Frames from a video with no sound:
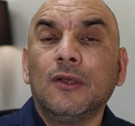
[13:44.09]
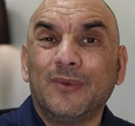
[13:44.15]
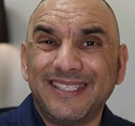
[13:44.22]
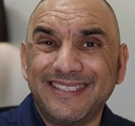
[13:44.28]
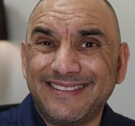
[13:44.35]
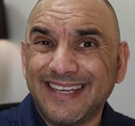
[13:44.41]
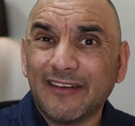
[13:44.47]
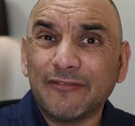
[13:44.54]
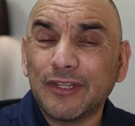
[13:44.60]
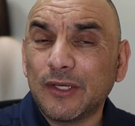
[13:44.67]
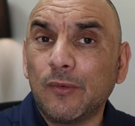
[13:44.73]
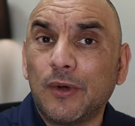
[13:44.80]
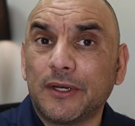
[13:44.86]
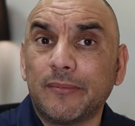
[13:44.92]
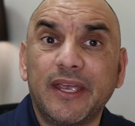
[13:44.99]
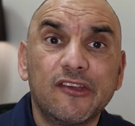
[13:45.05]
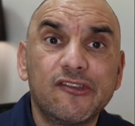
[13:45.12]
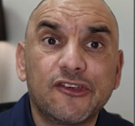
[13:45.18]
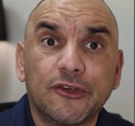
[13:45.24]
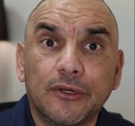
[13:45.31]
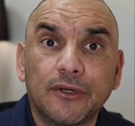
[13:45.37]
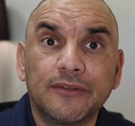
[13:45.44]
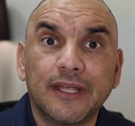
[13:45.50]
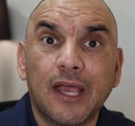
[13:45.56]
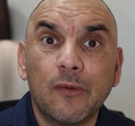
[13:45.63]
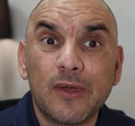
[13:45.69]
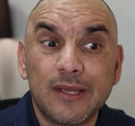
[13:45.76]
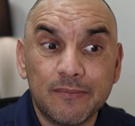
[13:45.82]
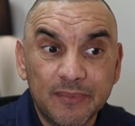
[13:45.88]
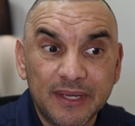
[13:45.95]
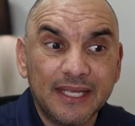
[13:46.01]
we definitely want to make sure that
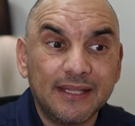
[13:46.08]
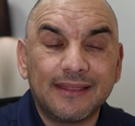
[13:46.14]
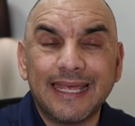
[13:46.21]
we meet